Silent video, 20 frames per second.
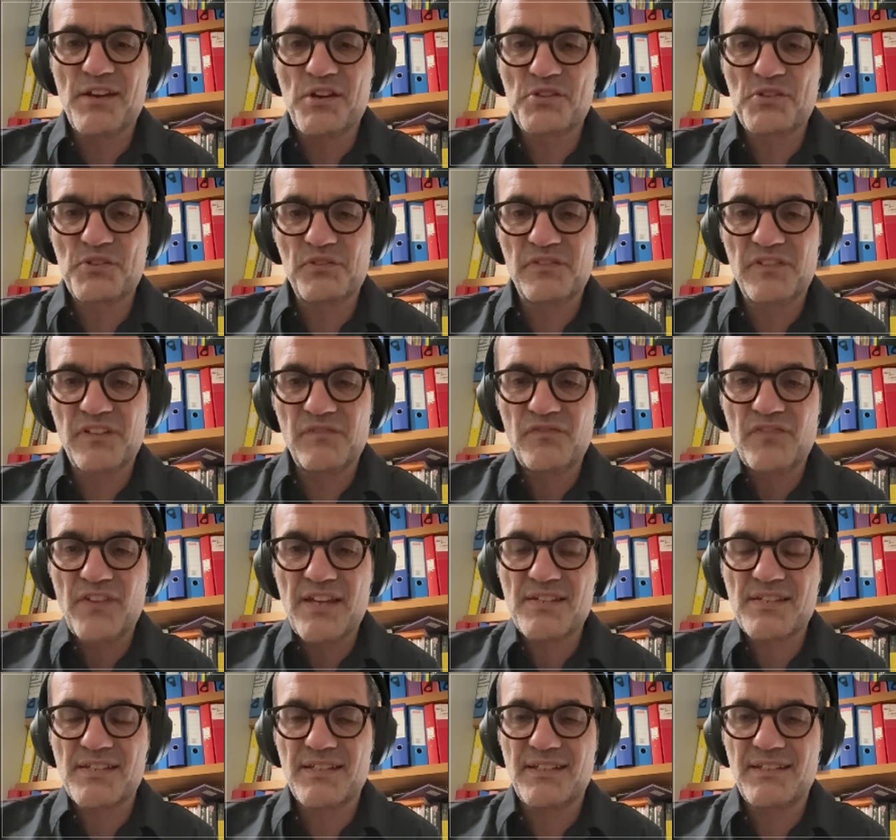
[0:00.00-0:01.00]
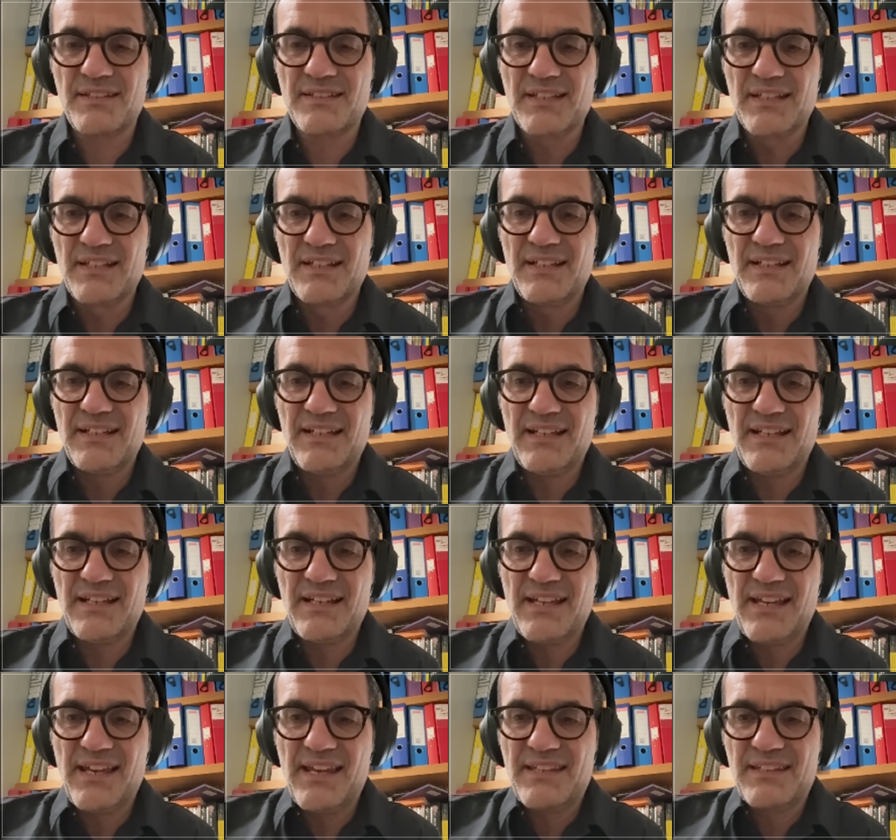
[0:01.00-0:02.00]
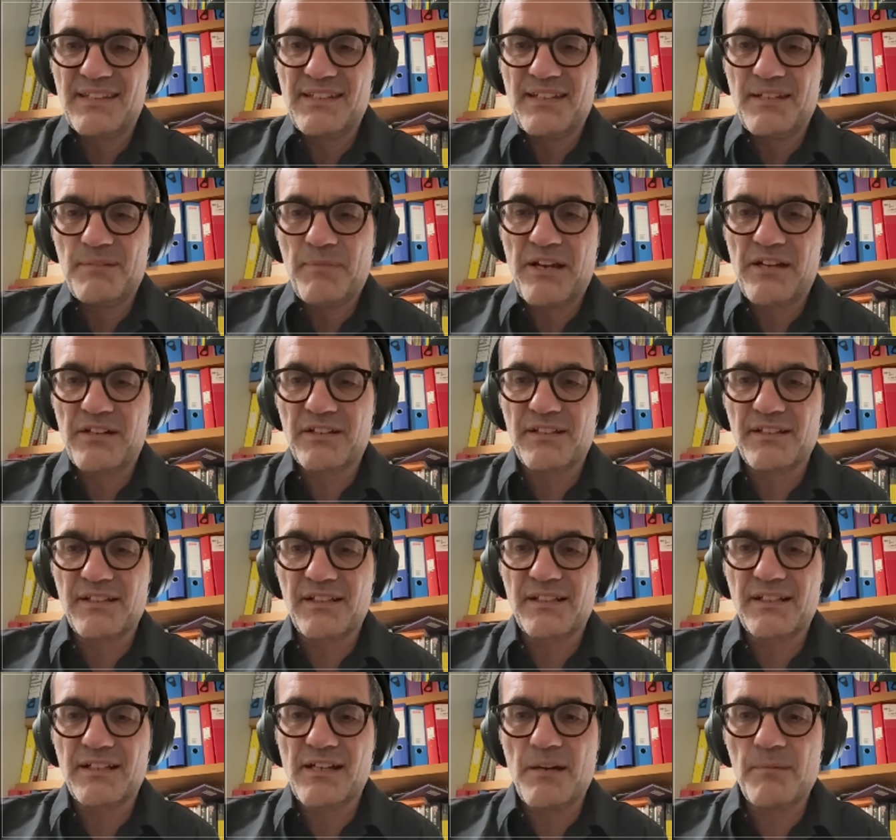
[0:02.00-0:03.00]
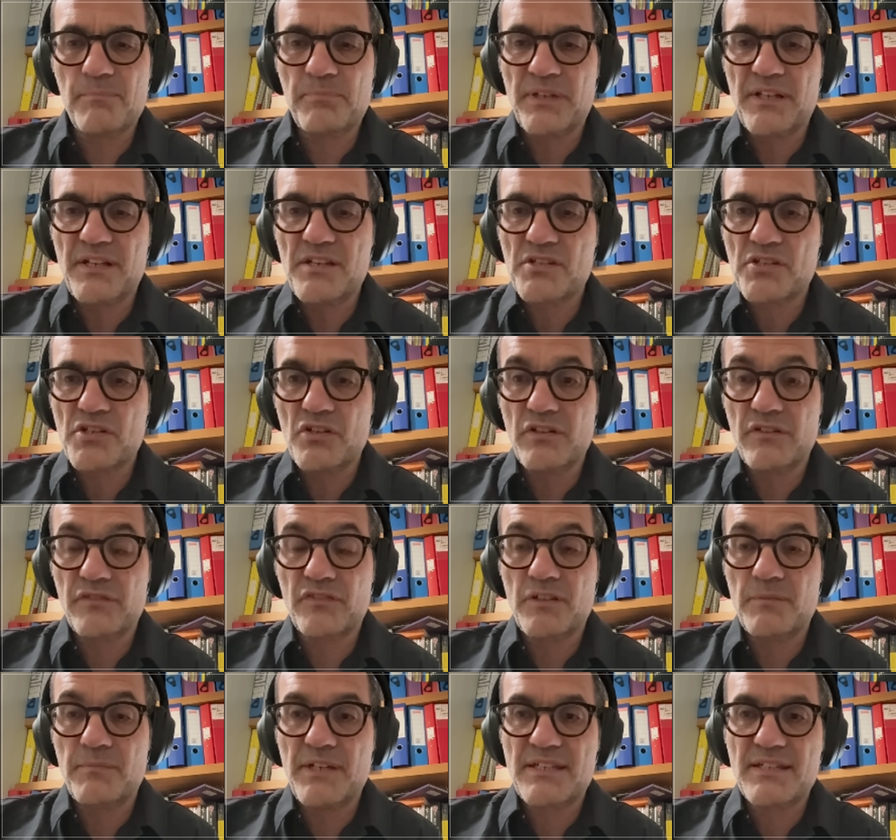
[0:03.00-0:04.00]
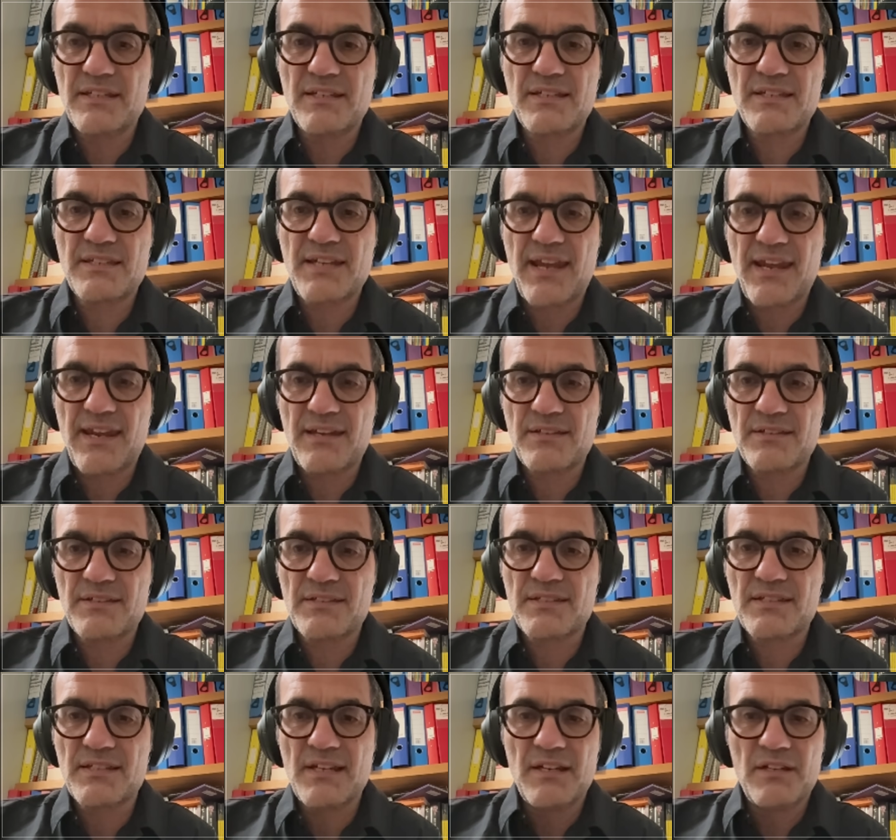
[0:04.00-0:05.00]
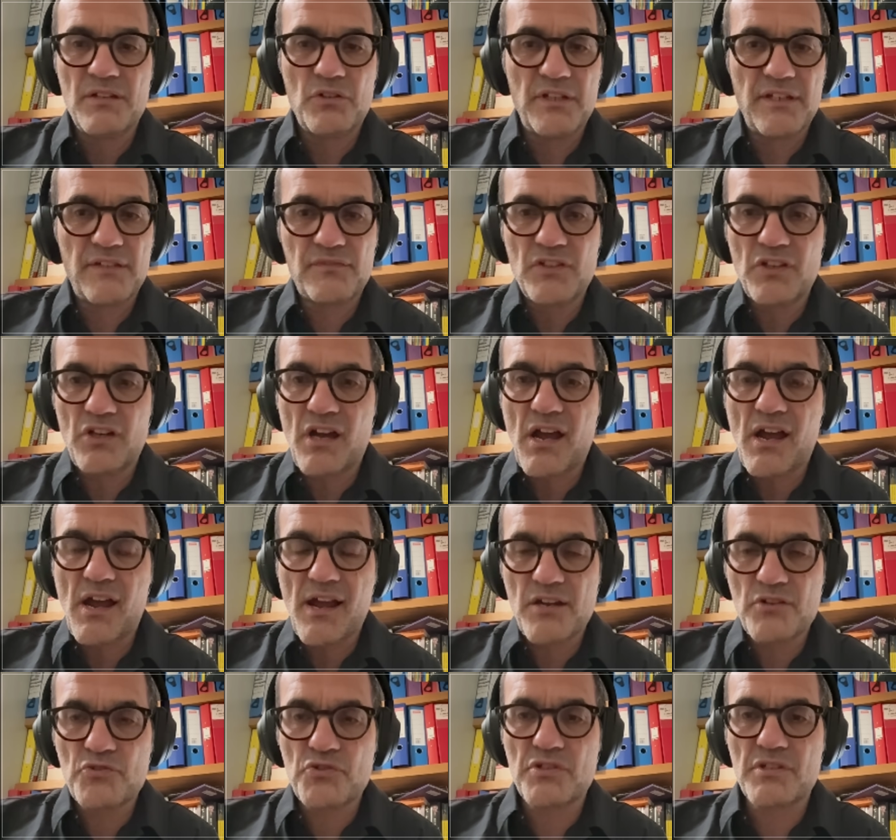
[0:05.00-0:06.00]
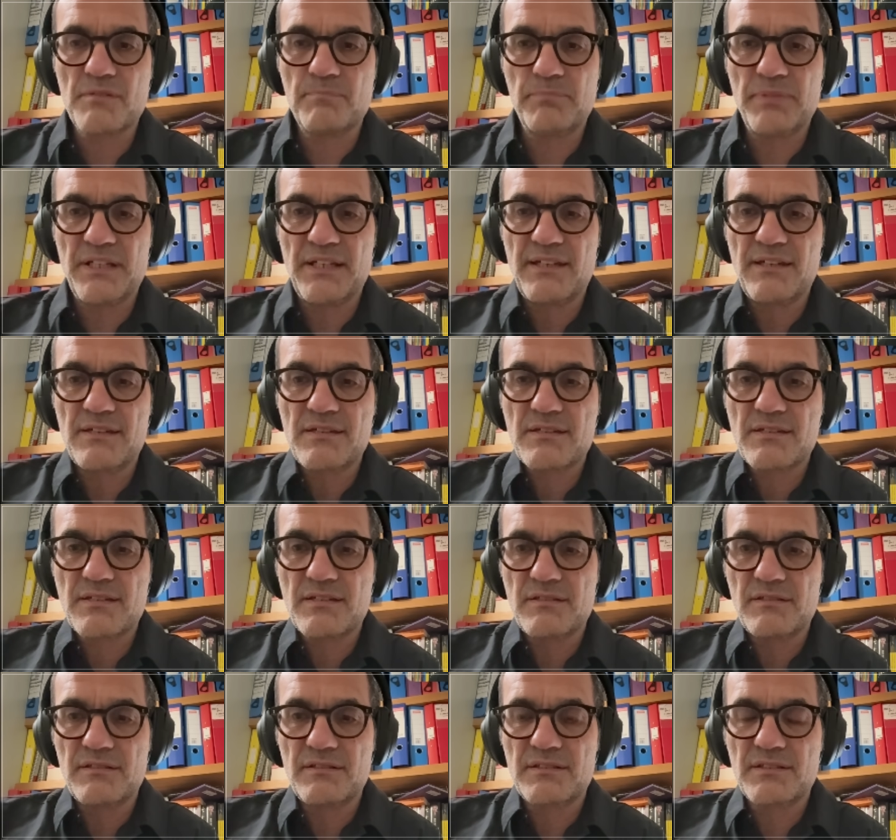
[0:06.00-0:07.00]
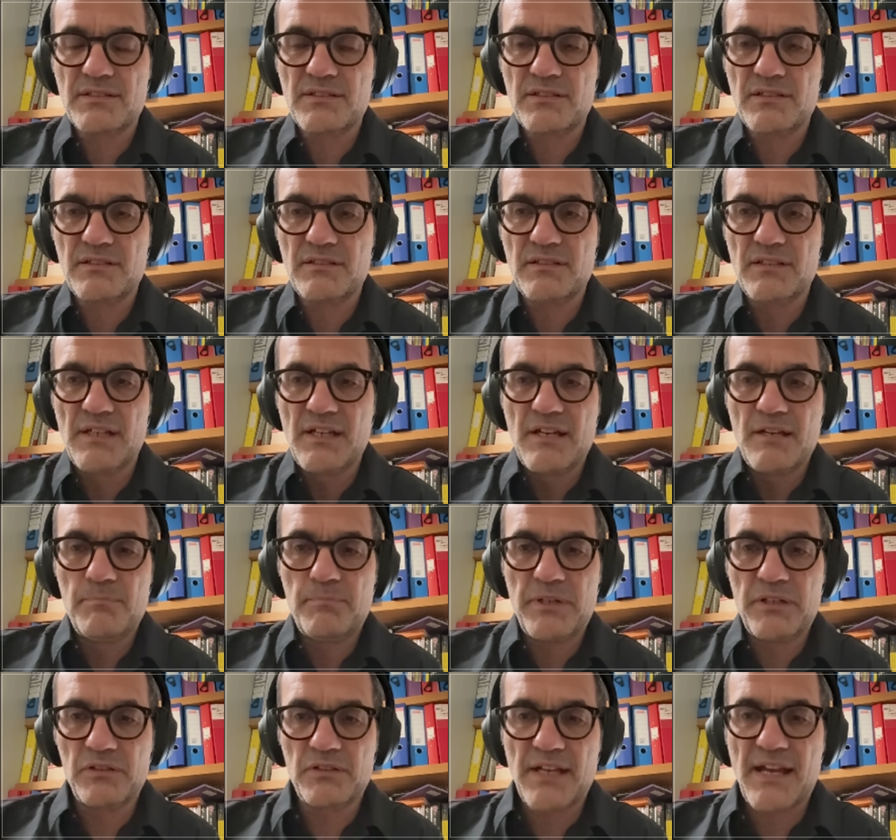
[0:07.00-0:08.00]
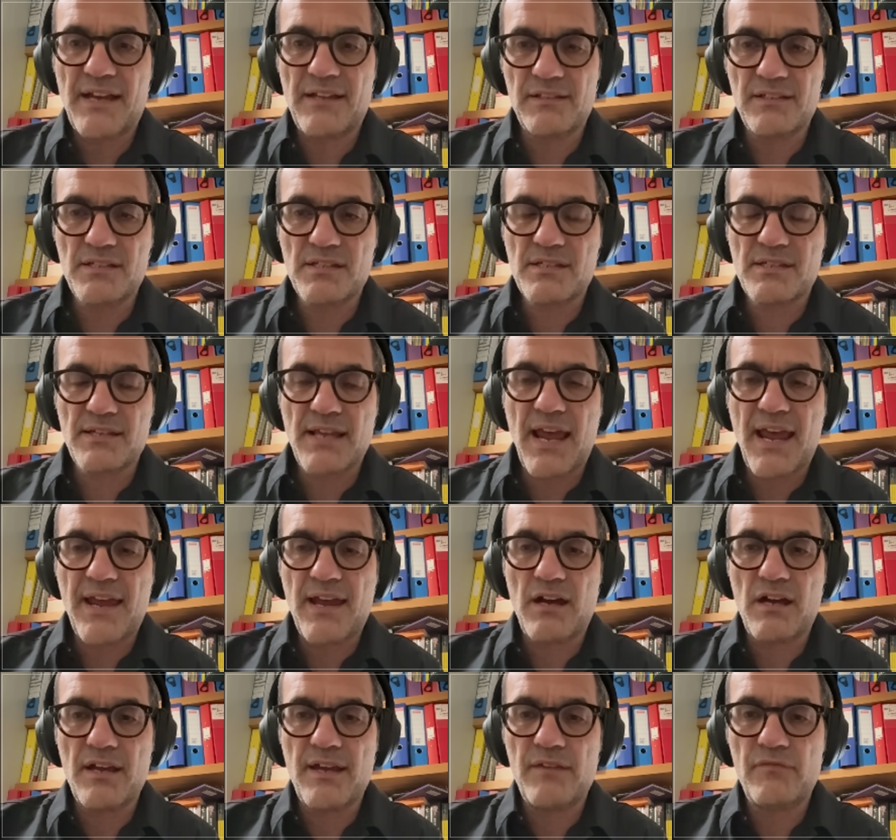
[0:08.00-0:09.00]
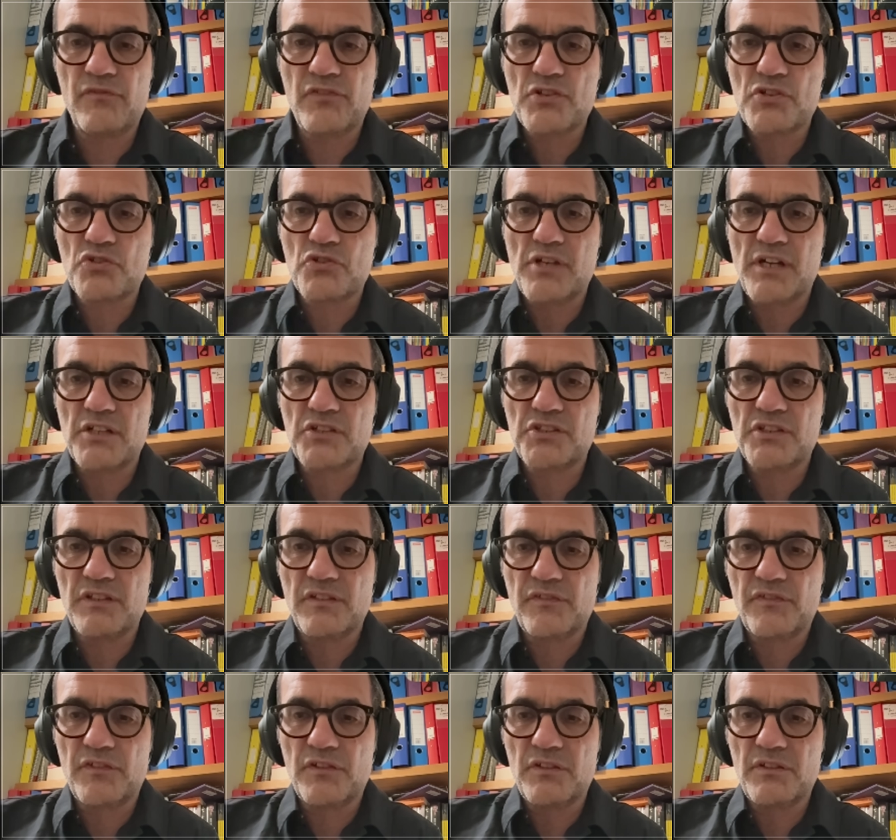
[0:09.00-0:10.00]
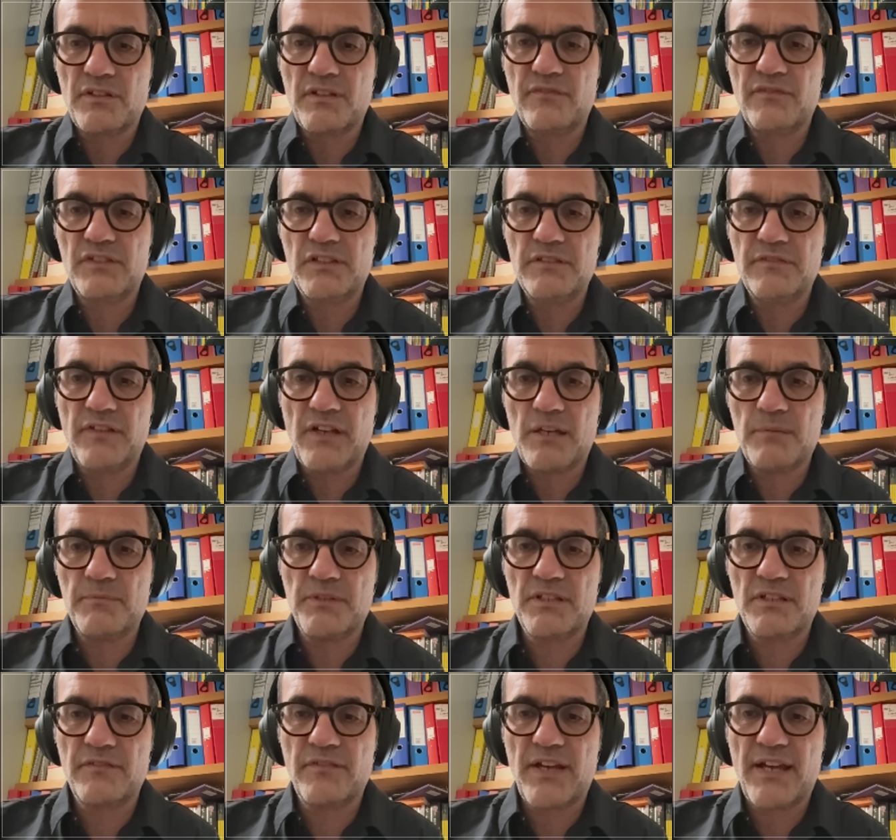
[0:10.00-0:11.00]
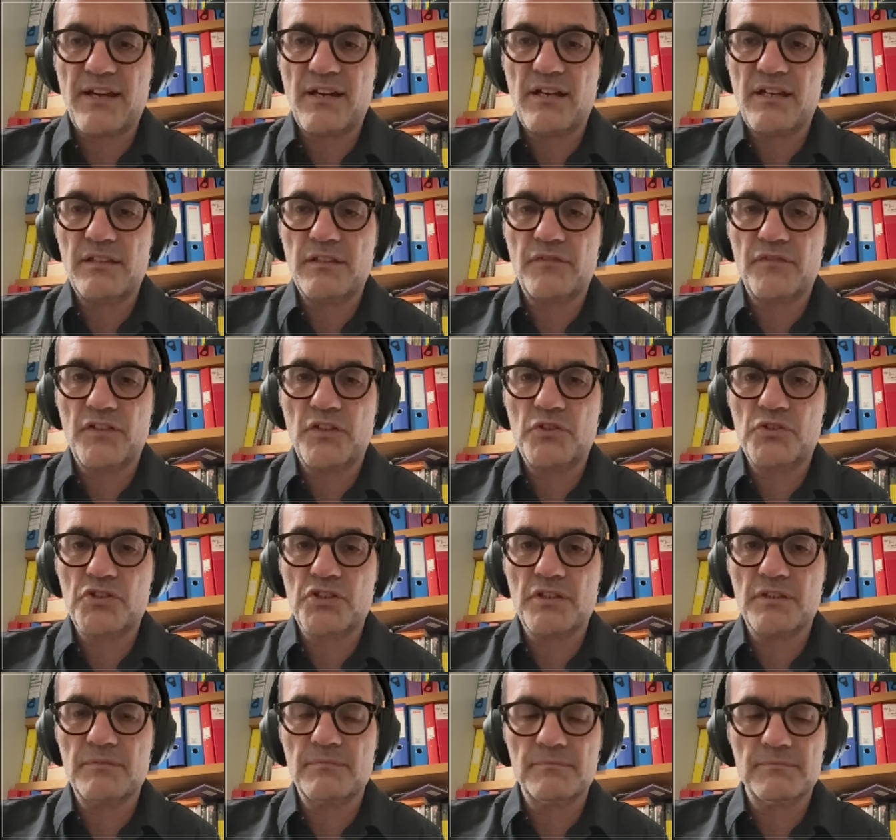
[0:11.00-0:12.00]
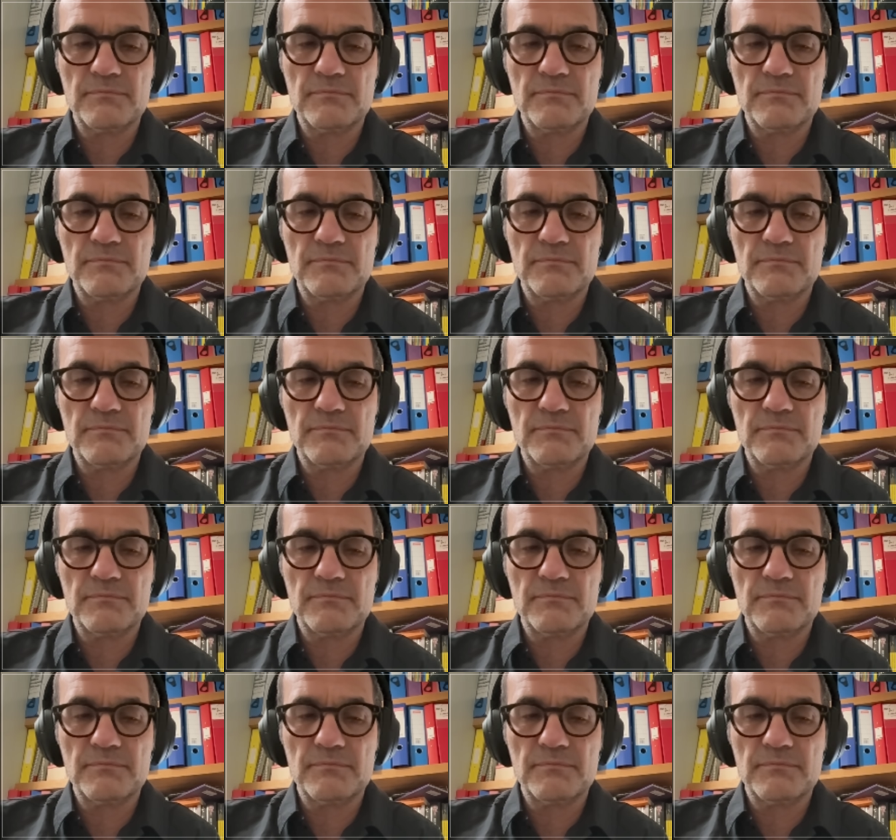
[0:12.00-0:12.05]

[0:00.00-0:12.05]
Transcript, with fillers: those who have invested uh, in the American companies who have committed tens, if not hundreds of billions to, to build out this AI infrastructure for the development of AI in the future.